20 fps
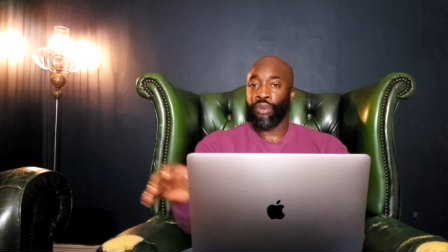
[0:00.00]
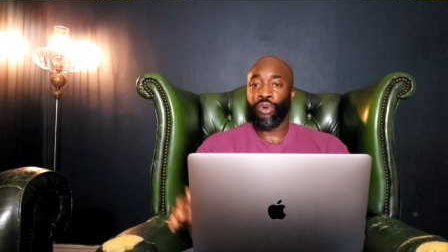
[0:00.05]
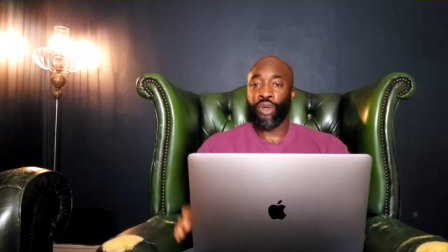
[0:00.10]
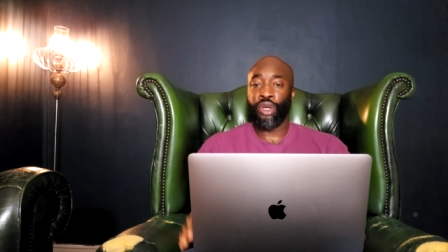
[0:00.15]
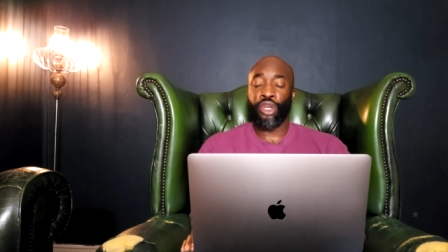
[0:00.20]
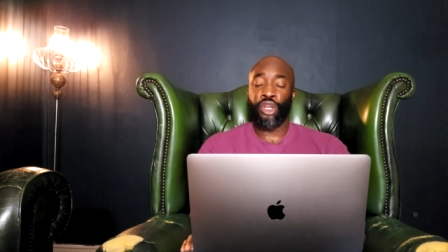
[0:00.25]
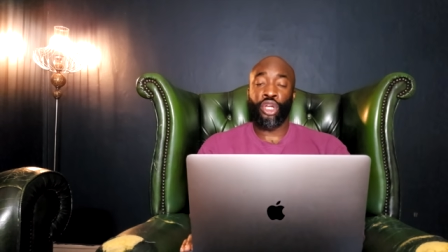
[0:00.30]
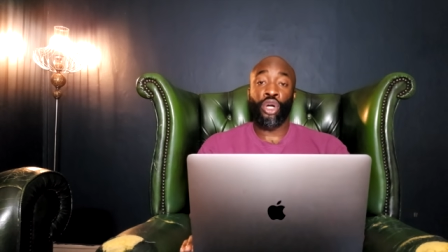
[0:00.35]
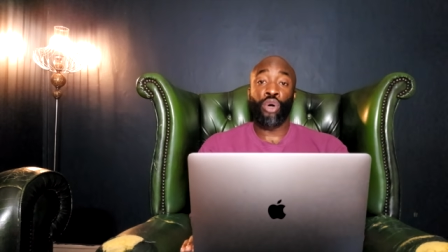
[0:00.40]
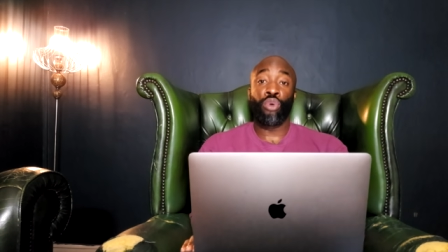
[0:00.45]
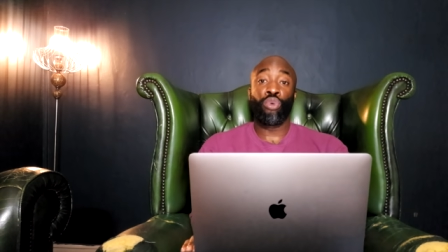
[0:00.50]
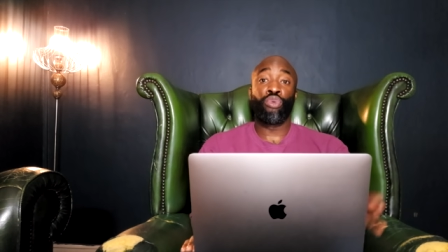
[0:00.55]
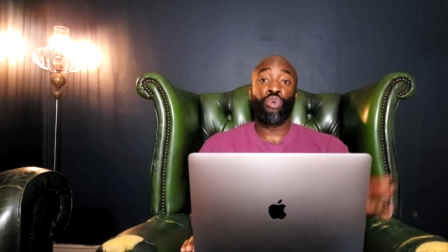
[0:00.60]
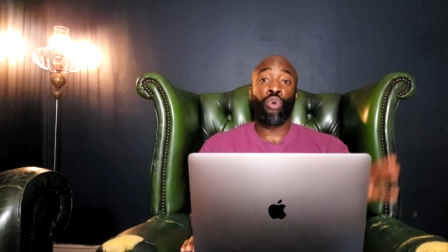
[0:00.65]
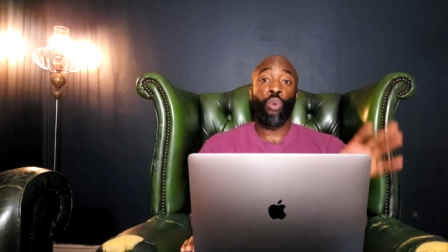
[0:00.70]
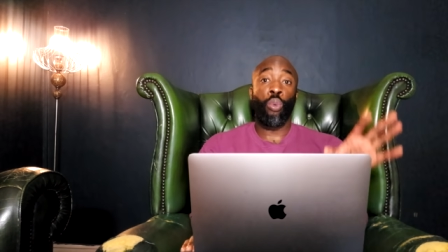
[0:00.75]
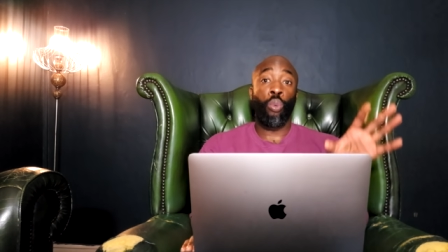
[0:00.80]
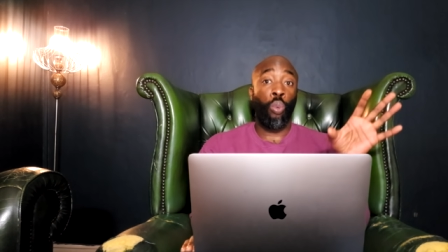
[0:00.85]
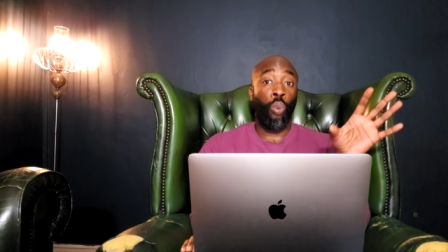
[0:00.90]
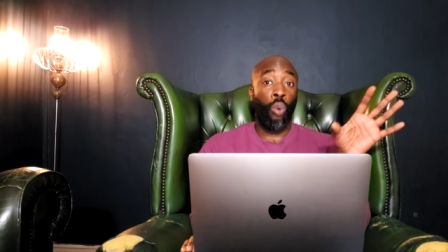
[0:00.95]
We're going to go
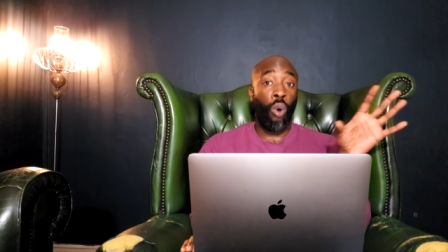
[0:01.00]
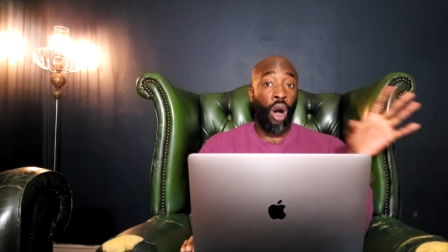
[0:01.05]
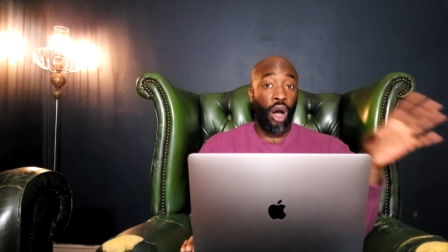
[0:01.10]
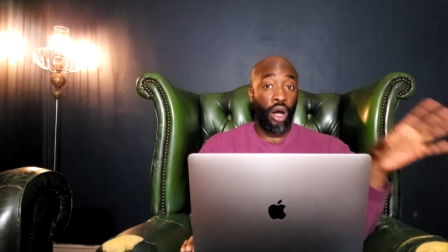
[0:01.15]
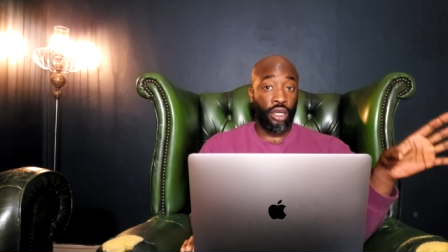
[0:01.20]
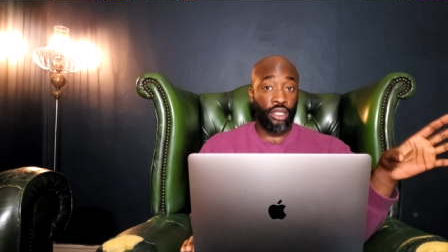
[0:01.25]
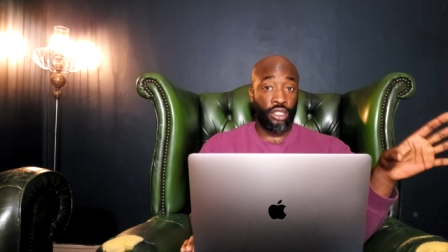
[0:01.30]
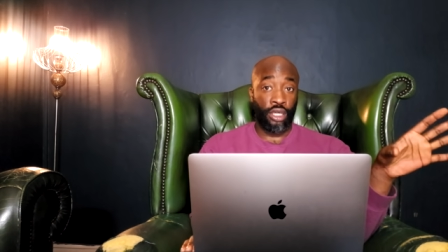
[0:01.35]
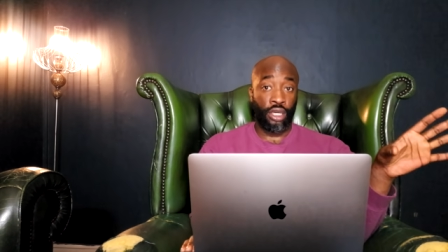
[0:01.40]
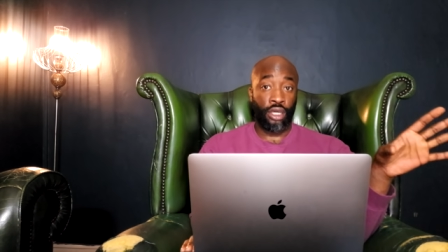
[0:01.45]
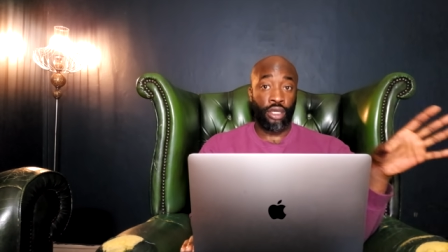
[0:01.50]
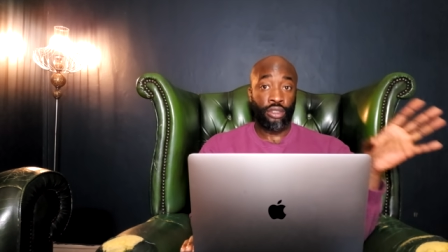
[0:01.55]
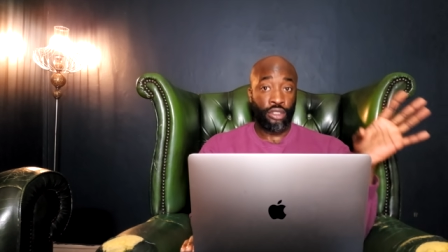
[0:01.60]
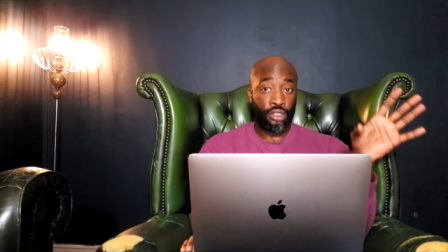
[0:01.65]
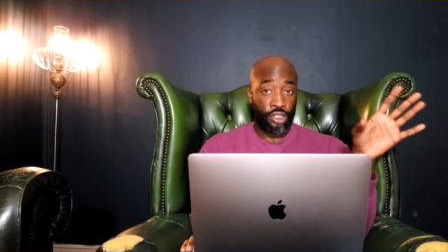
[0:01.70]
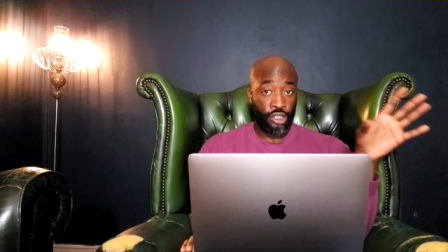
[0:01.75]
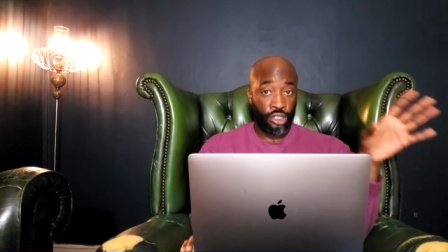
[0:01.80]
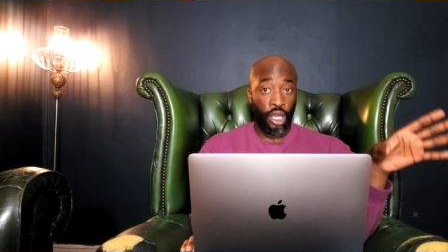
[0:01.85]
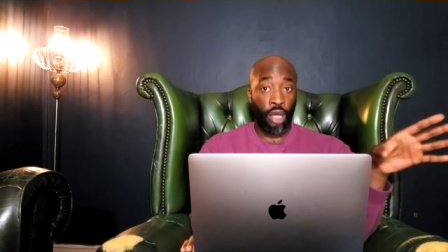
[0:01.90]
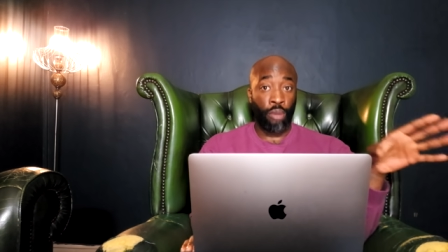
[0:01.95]
with WADA,
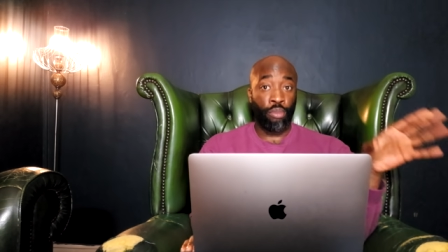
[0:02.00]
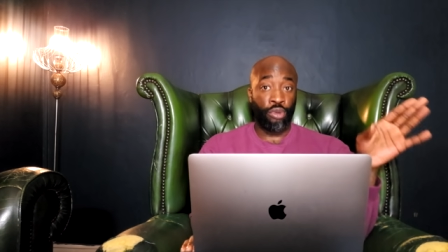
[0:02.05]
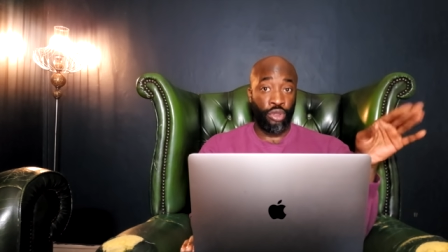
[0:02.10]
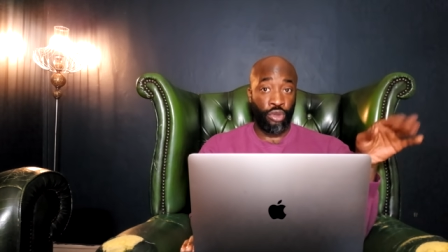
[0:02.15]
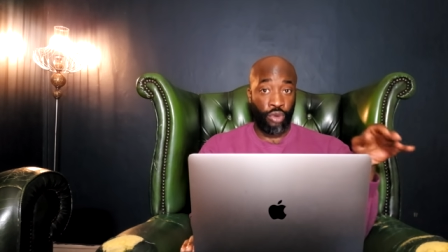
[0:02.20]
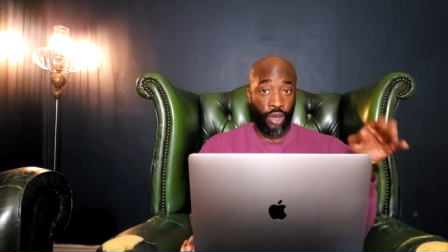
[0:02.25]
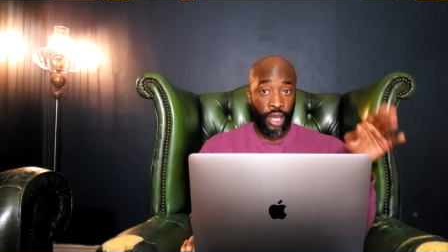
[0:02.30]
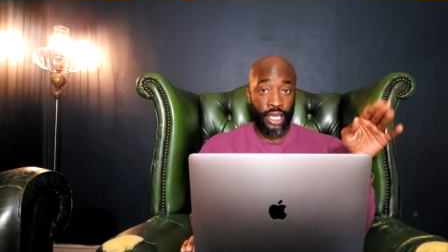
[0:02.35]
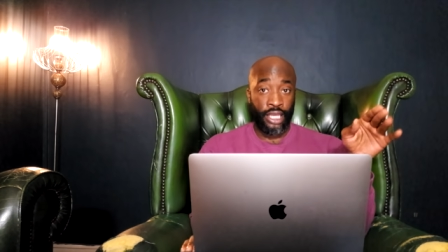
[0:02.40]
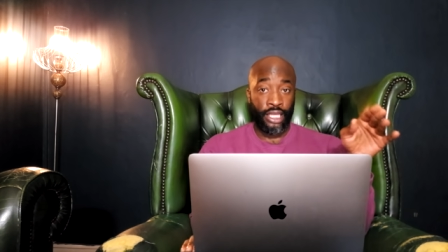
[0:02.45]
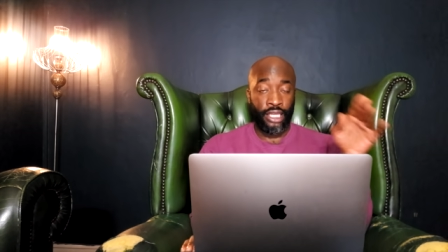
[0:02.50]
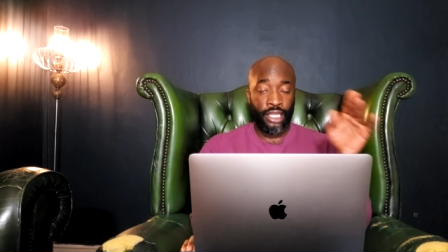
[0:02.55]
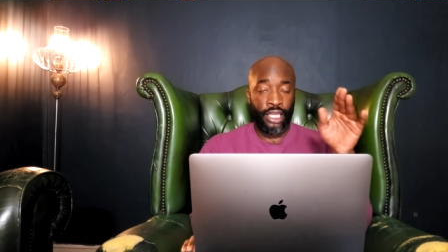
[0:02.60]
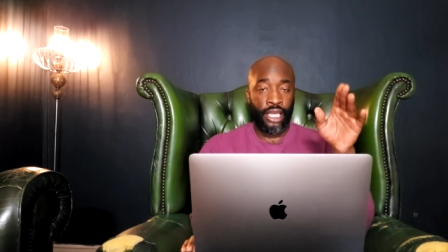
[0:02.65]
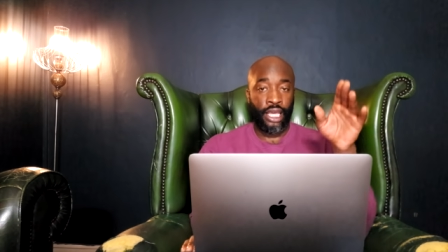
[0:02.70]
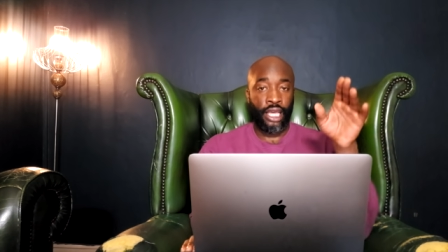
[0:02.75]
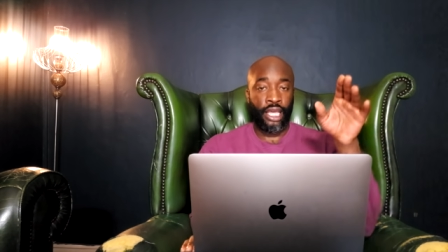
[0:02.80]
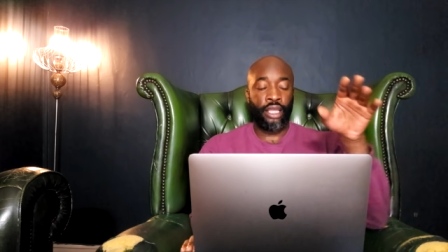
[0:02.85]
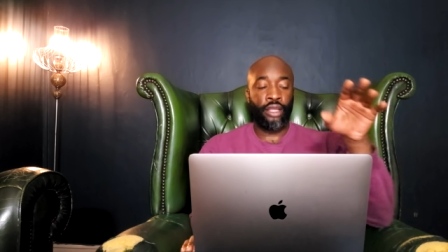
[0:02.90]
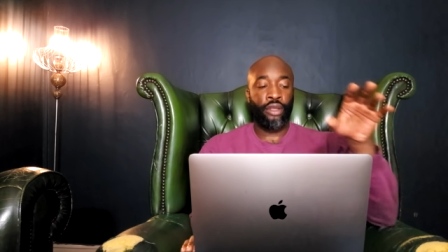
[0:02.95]
W A
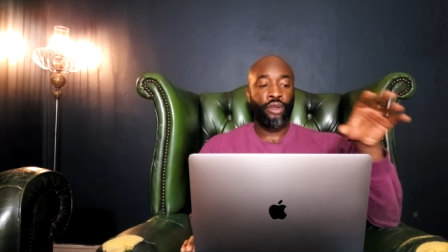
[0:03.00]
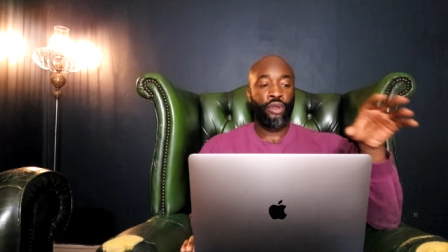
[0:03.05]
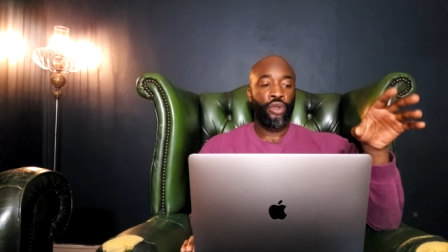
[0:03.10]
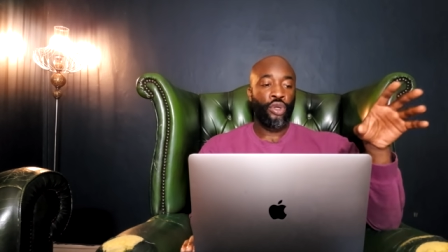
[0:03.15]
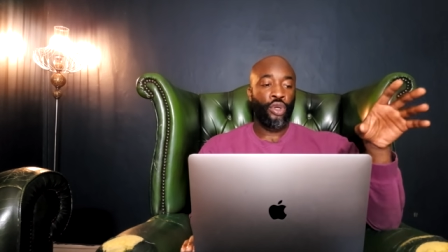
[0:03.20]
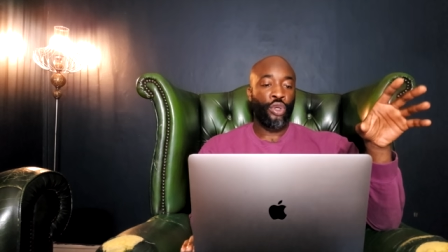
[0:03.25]
D A,